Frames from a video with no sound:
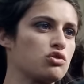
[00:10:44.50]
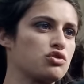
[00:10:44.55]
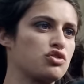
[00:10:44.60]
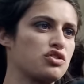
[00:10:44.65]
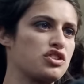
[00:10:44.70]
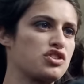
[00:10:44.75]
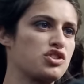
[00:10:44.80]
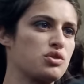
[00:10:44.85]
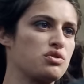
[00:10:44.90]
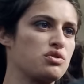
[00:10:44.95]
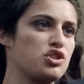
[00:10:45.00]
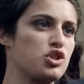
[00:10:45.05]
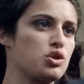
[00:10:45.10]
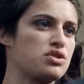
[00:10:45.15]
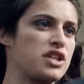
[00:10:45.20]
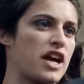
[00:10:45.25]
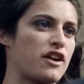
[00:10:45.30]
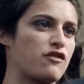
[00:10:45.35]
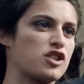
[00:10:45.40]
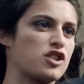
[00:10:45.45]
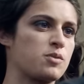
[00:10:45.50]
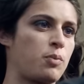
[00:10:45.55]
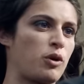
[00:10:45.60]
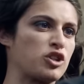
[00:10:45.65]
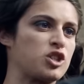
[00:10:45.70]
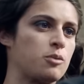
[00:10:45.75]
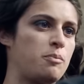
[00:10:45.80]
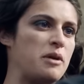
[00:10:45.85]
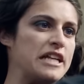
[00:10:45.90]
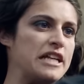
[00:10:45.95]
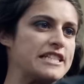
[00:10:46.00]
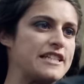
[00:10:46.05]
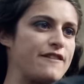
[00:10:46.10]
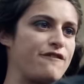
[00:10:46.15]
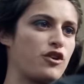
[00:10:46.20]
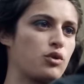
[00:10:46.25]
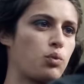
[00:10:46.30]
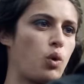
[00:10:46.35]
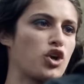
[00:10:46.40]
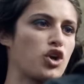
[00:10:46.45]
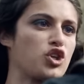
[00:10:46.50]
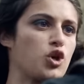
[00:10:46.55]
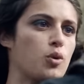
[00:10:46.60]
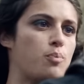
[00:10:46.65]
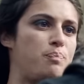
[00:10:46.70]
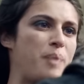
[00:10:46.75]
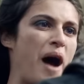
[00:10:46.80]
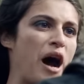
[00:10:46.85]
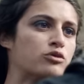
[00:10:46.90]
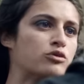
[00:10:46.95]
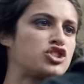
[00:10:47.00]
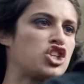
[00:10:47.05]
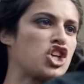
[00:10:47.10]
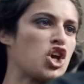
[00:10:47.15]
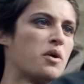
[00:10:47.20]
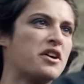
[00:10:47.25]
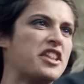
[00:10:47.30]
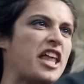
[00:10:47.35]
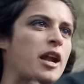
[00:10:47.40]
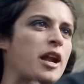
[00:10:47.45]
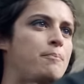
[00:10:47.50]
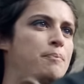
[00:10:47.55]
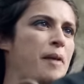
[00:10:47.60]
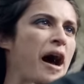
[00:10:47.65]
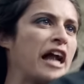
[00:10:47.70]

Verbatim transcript: She was designed that way very explicitly by Sapkowski.